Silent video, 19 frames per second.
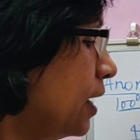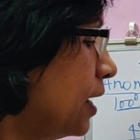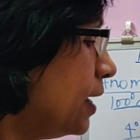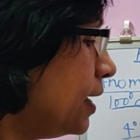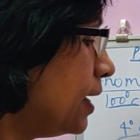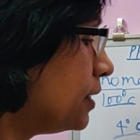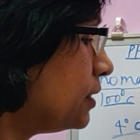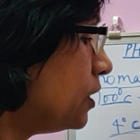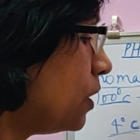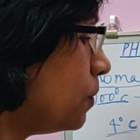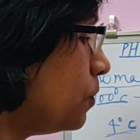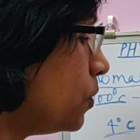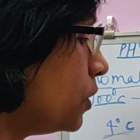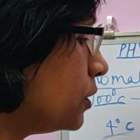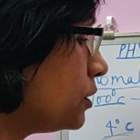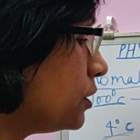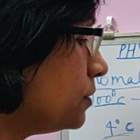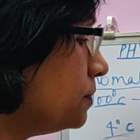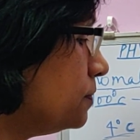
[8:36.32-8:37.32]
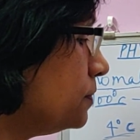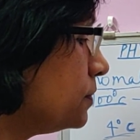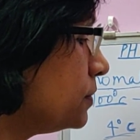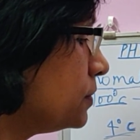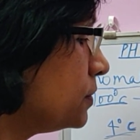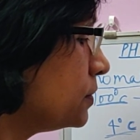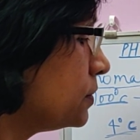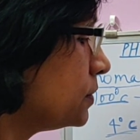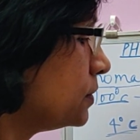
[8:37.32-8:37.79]
and at the bottom,
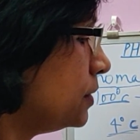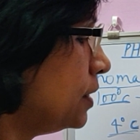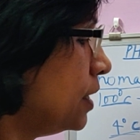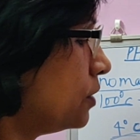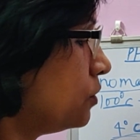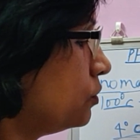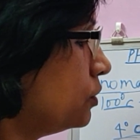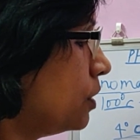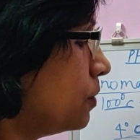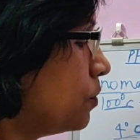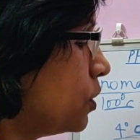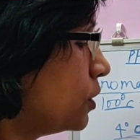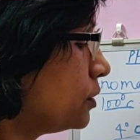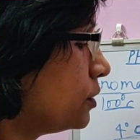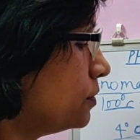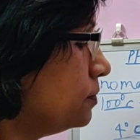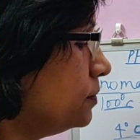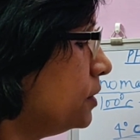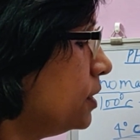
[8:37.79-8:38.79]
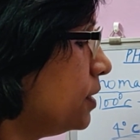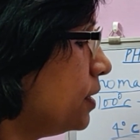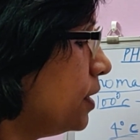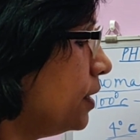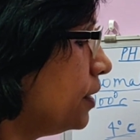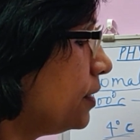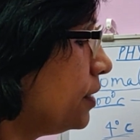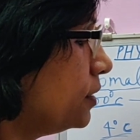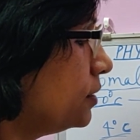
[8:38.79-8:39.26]
near to the bottom,
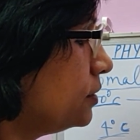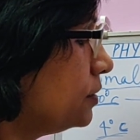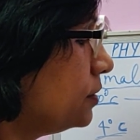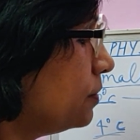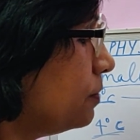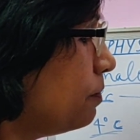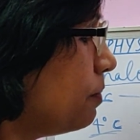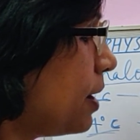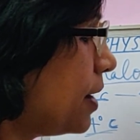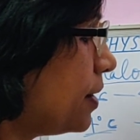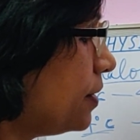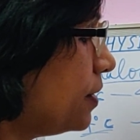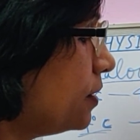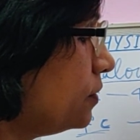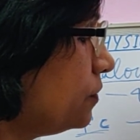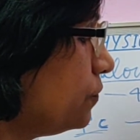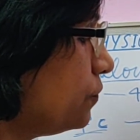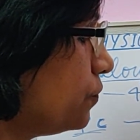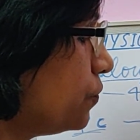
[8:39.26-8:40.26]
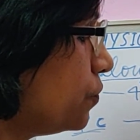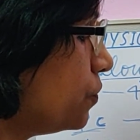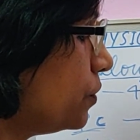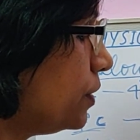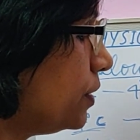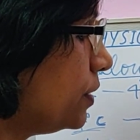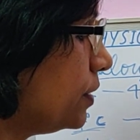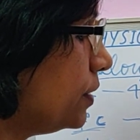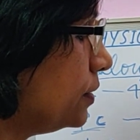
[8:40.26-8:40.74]
it is
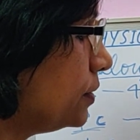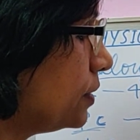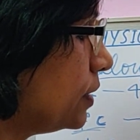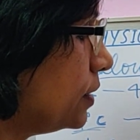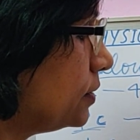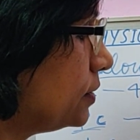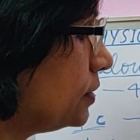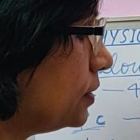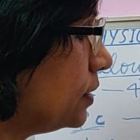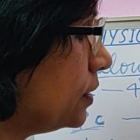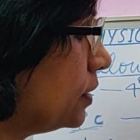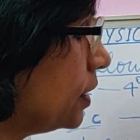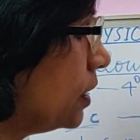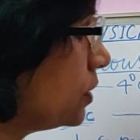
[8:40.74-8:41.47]
-4 degrees Celsius.